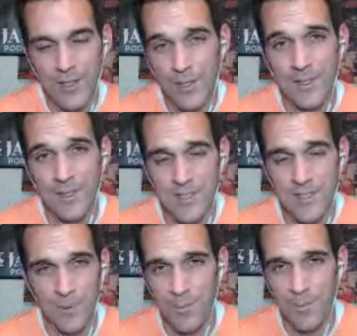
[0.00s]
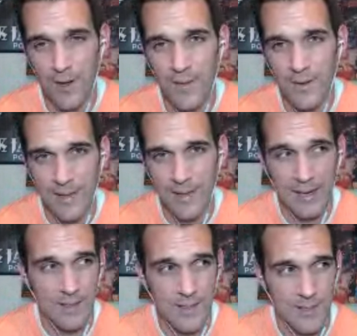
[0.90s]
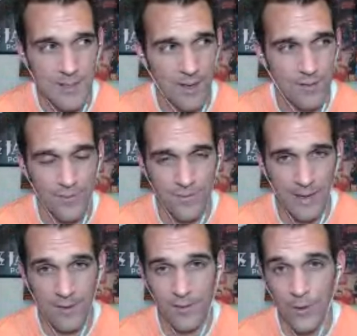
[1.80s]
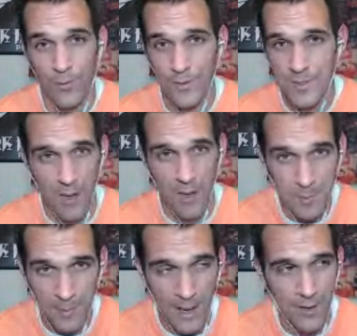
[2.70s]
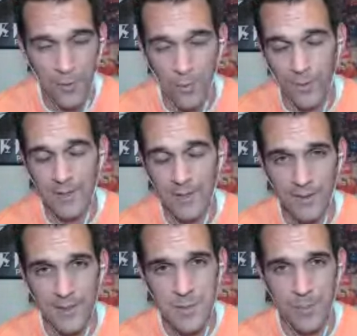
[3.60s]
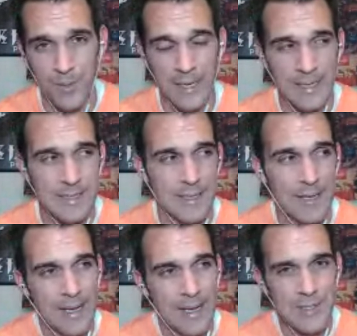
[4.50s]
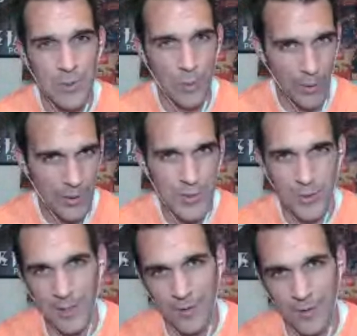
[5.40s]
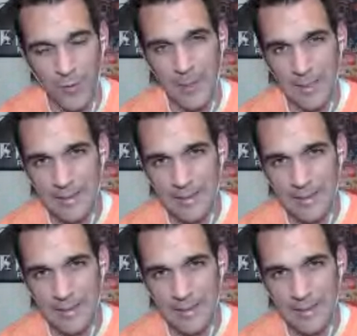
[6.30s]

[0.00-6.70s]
actually think that's the reason Beyond the Tank is kind of, I don't know if it's coming back or what the deal is, but it's too orchestrated for me.